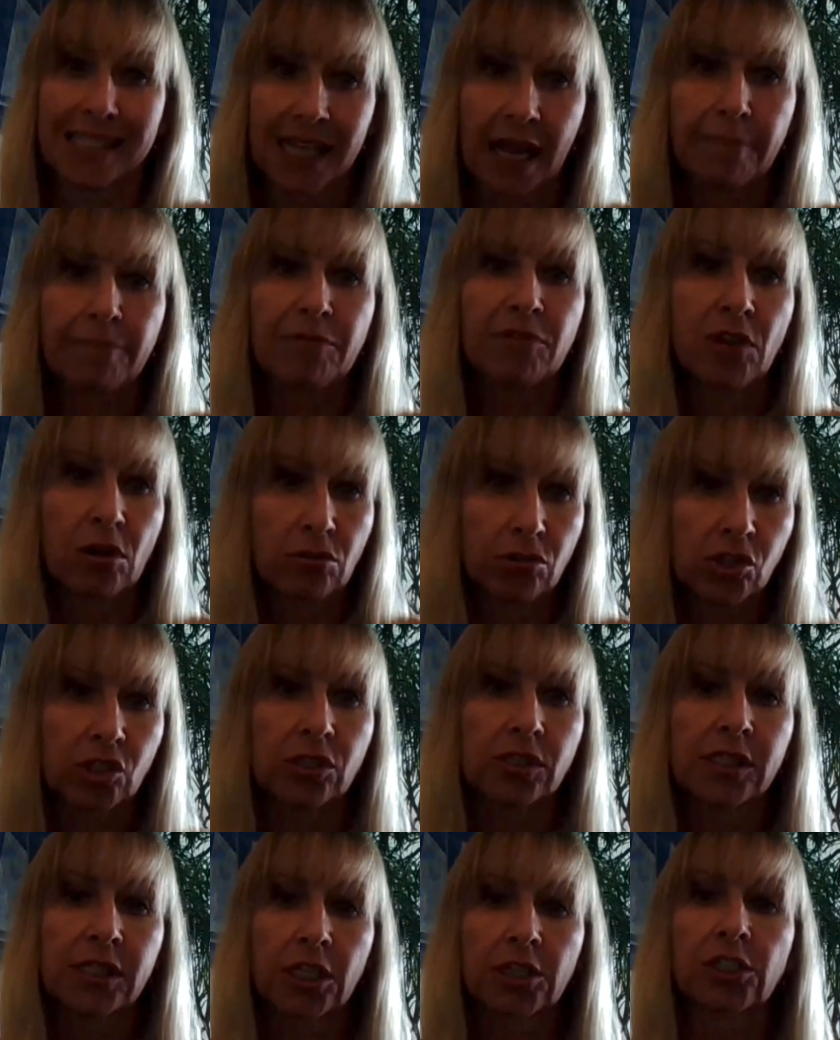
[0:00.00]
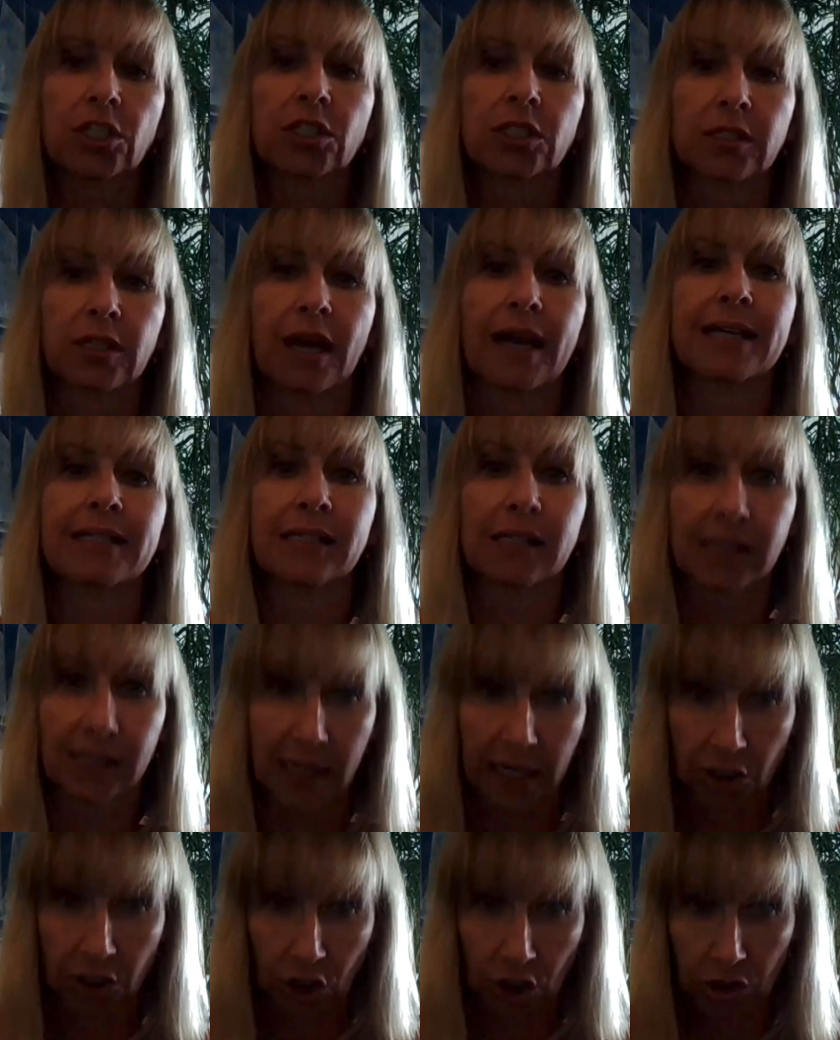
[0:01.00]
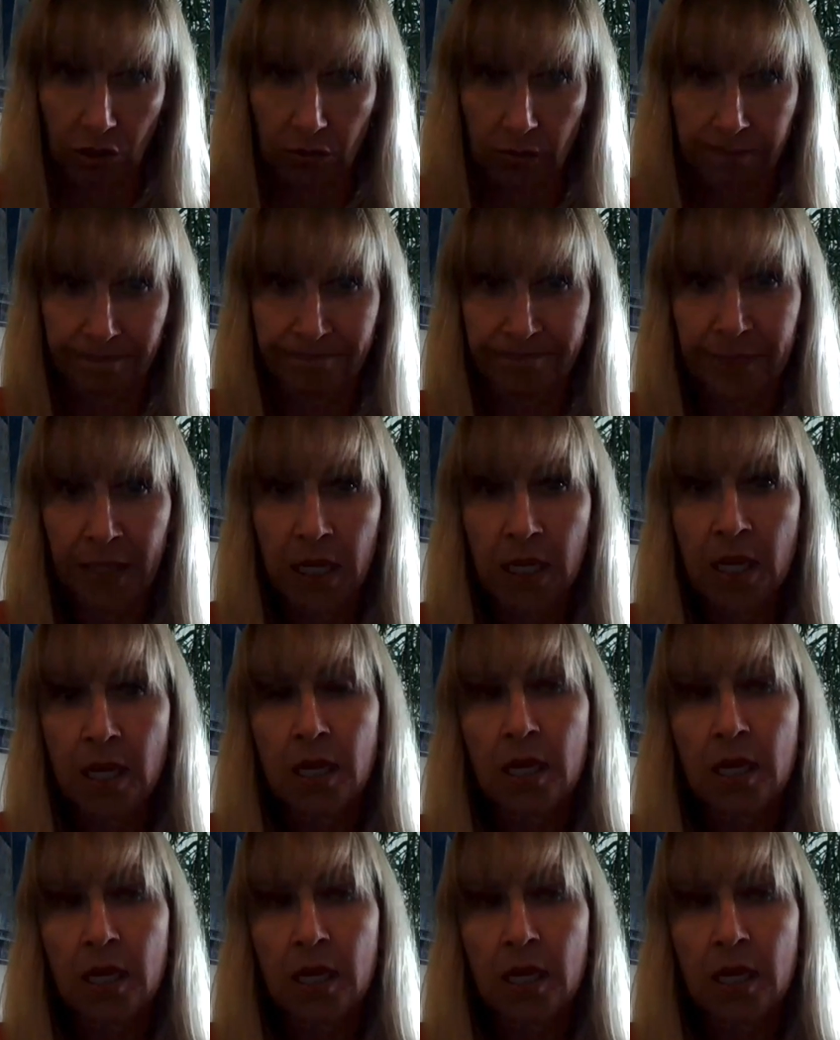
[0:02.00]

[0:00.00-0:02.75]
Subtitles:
except those considered as essential.